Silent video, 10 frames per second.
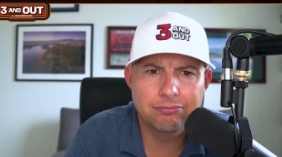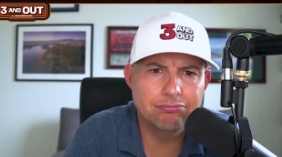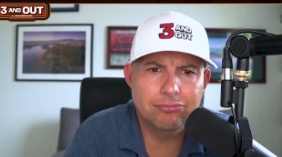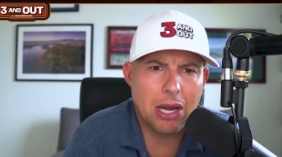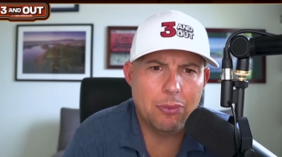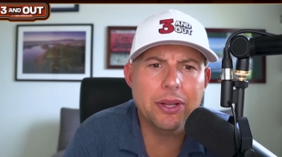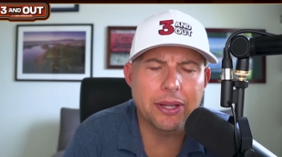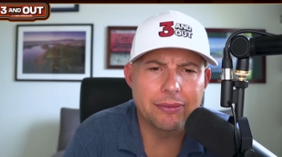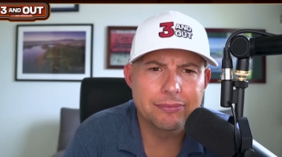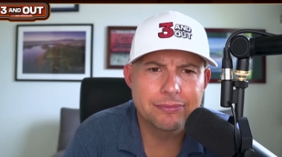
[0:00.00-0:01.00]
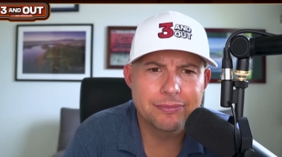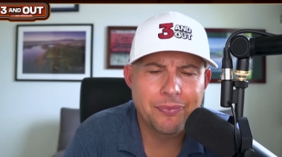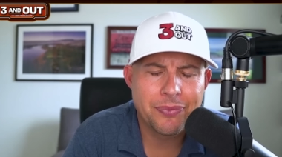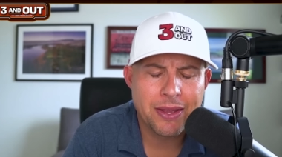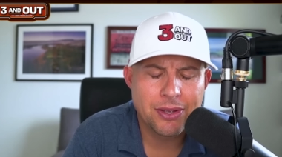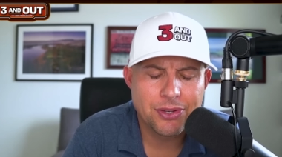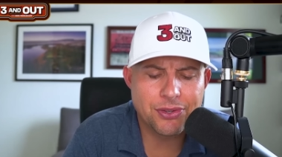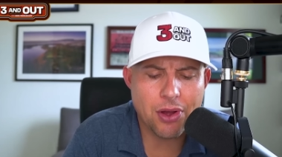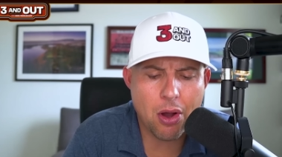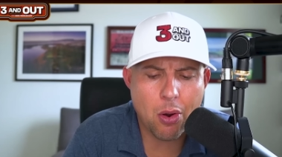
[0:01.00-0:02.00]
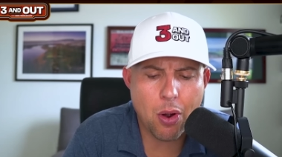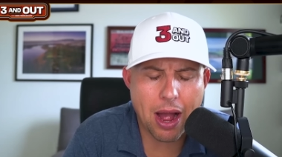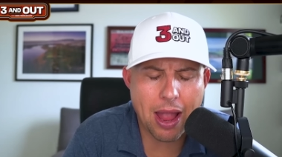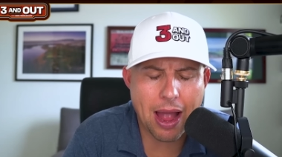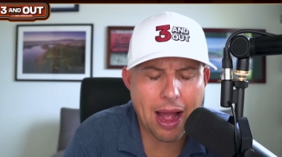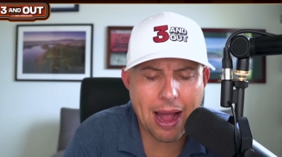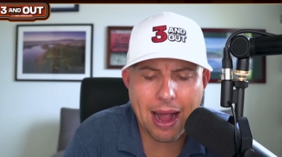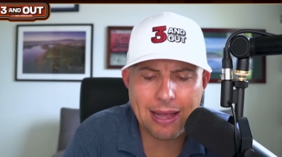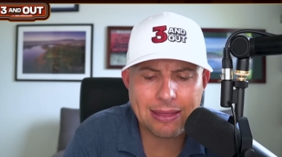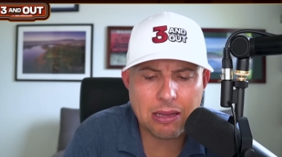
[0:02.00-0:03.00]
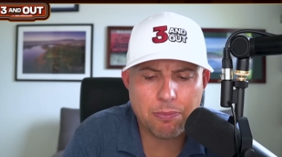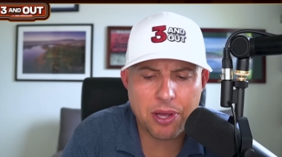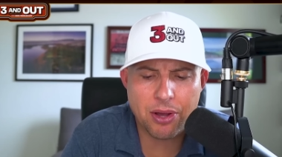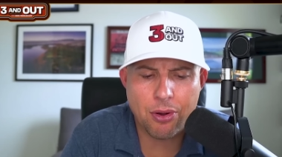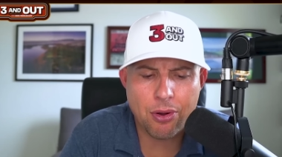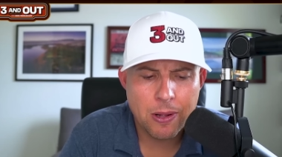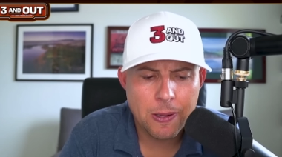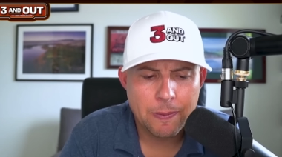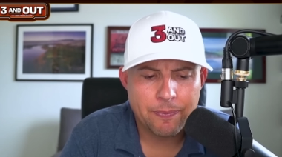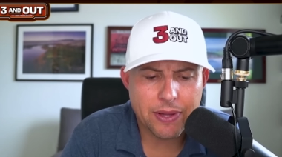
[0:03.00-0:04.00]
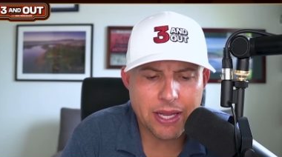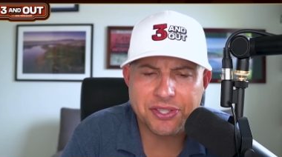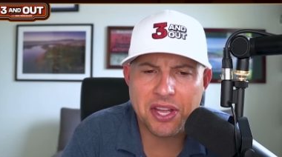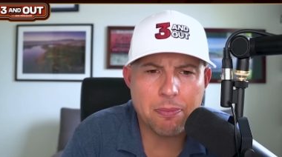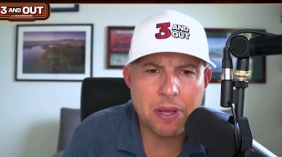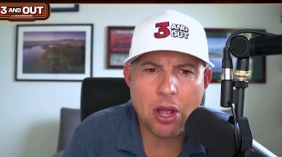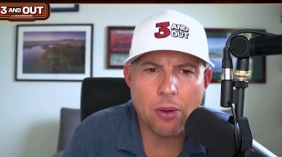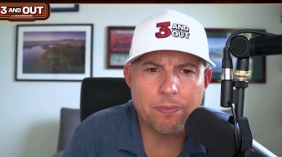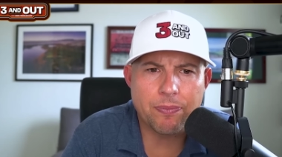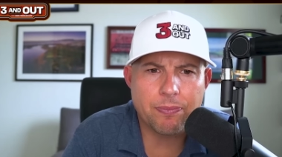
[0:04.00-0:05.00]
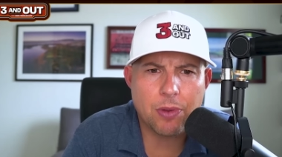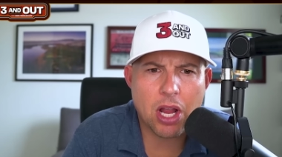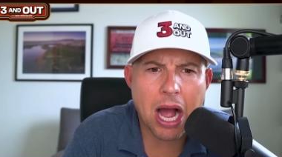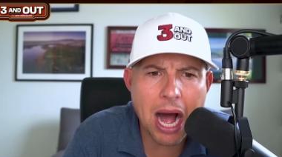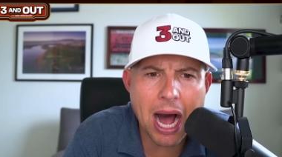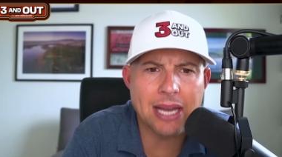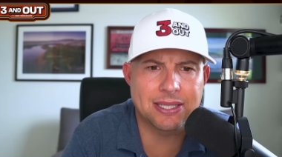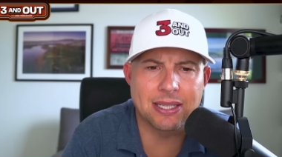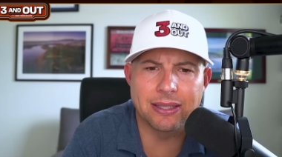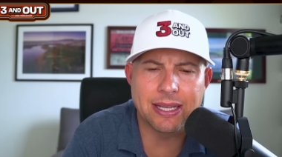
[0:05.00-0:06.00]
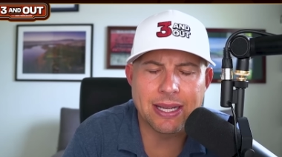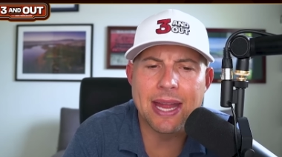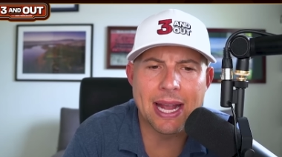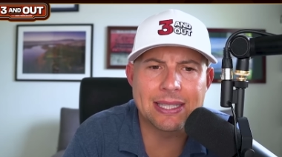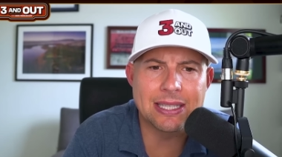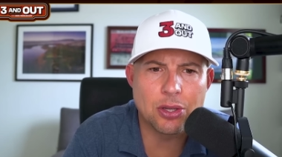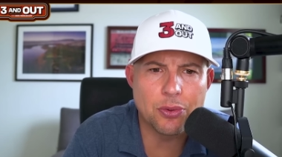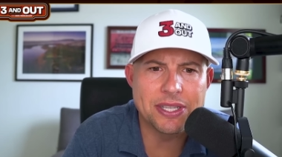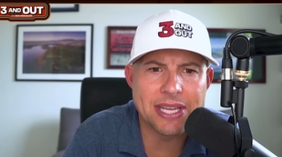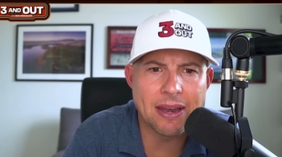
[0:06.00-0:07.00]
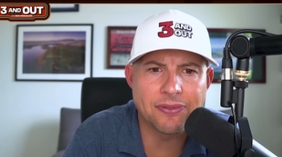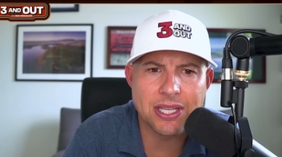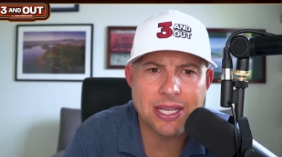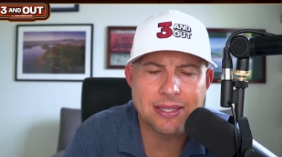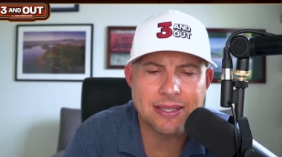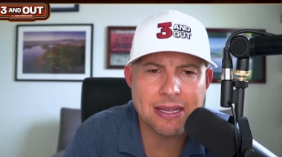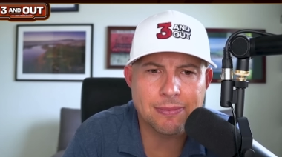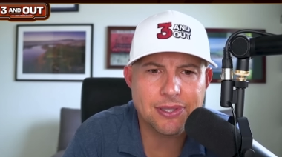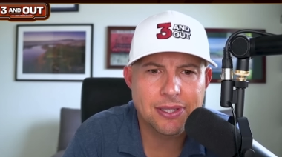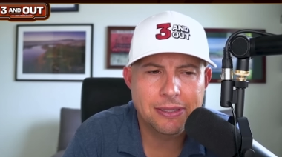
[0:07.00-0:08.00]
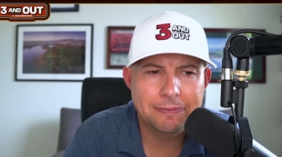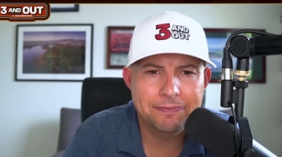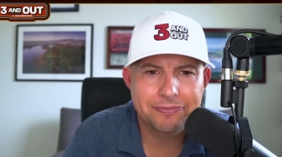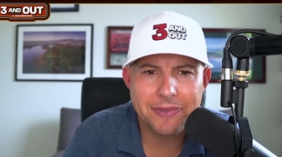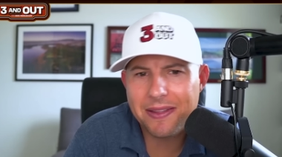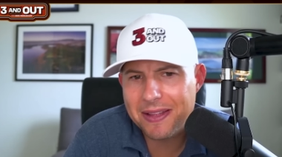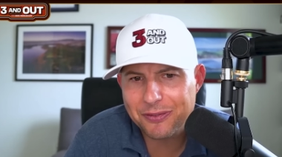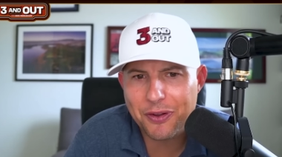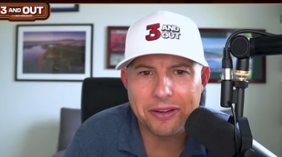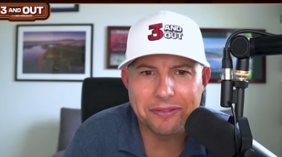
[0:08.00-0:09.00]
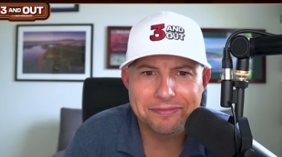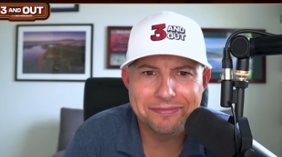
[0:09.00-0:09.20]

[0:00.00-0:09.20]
Not really. So I, I, I think Bill is going to be constantly connected to these NFC East teams. And that's fun.